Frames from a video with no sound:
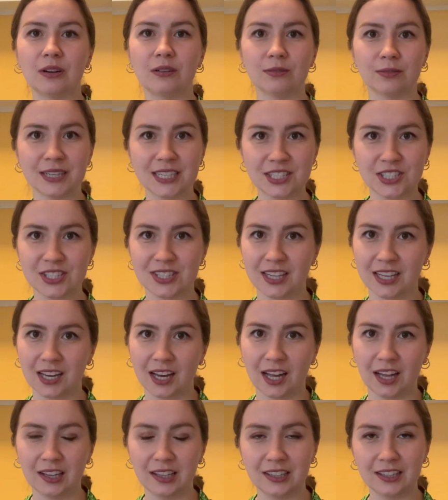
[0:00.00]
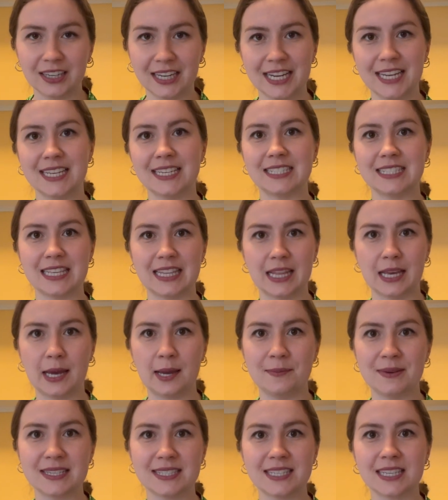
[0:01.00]
rich the color is in the
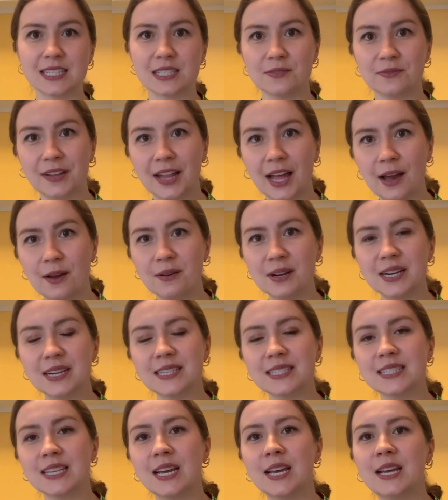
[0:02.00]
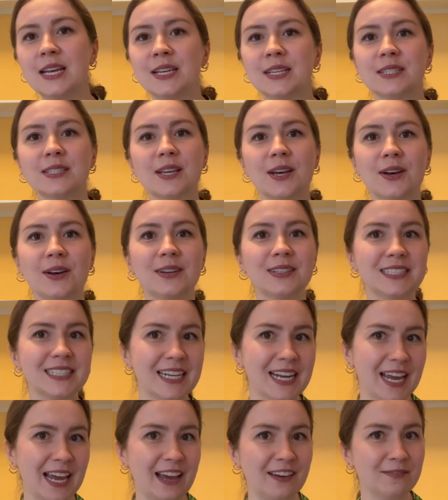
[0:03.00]
hibiscus flowers. So today
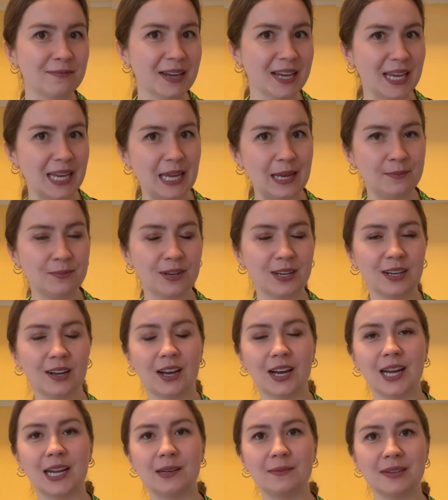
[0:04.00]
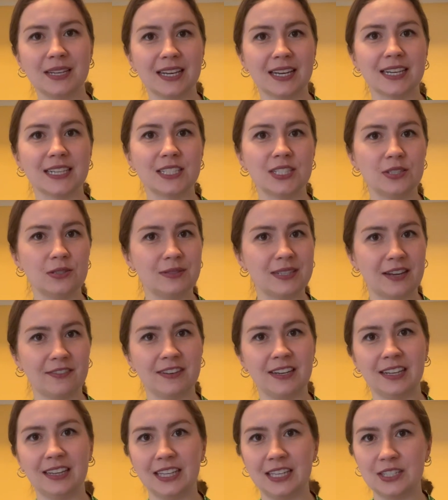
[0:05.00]
I have my apron on because you
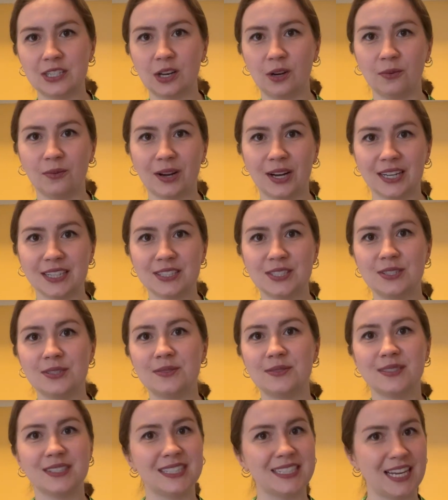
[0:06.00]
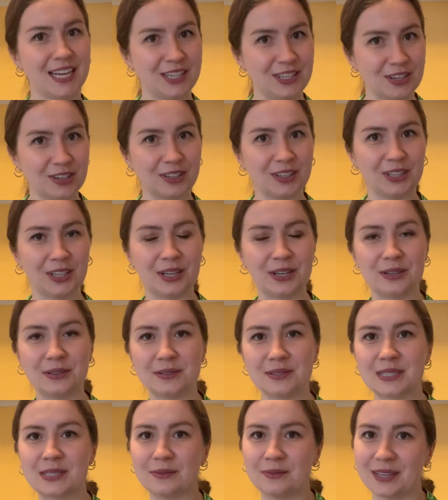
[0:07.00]
definitely don't want to stain your
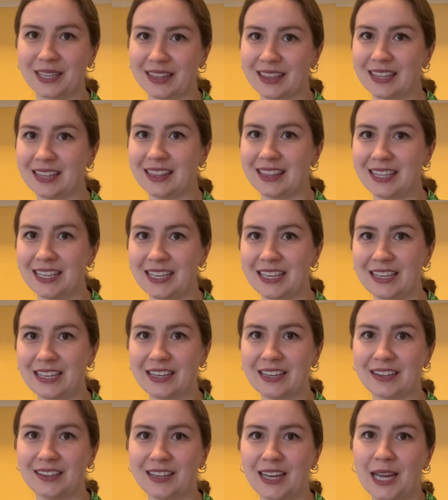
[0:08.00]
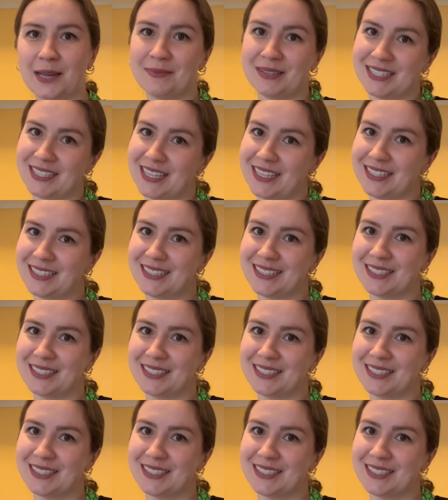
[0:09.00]
clothes with the hibiscus.